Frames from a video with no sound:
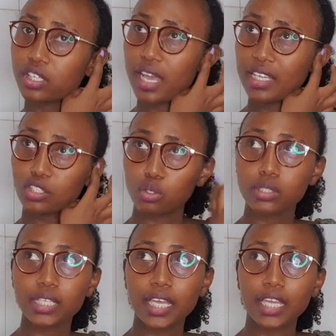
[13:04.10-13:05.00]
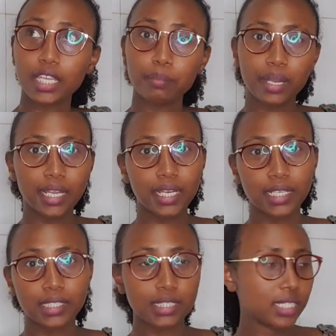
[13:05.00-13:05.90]
has oats and
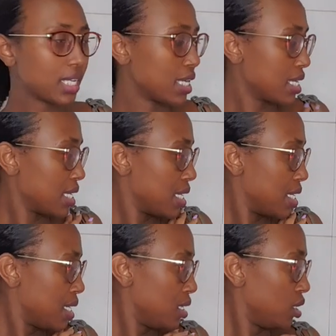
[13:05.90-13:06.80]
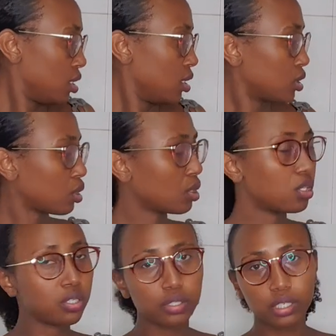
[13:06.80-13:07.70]
bananas. So
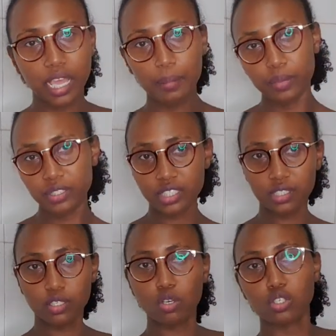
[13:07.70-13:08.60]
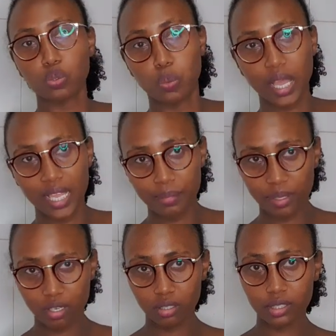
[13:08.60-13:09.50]
I just got one
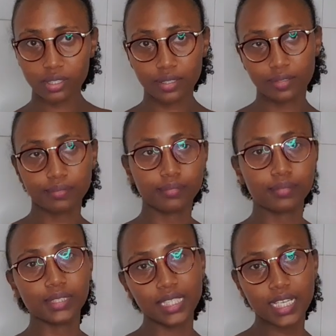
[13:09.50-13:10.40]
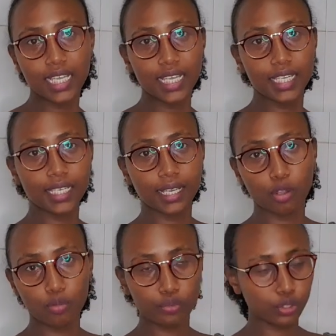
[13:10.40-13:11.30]
because any
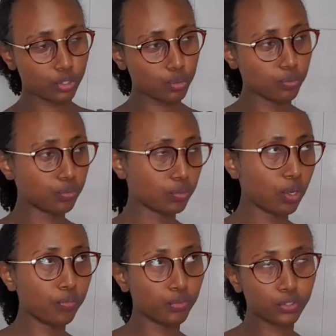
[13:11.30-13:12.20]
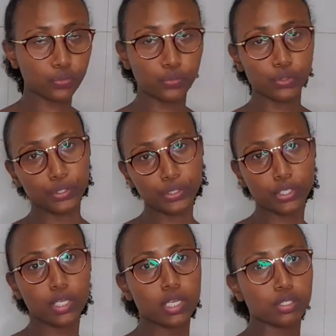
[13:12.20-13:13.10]
comfort food.
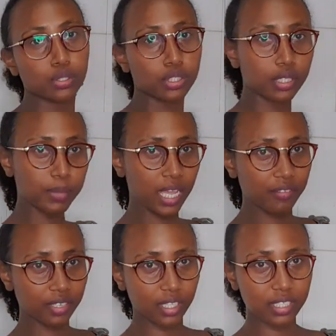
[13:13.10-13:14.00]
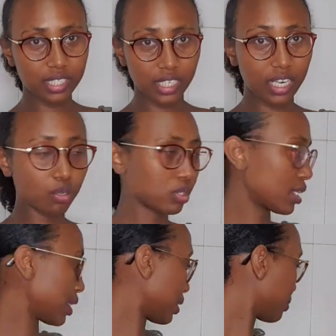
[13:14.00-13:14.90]
So she'll be having the Cerelac on
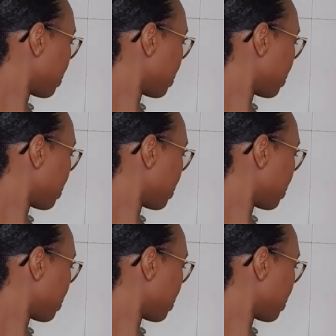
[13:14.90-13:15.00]
Sunday.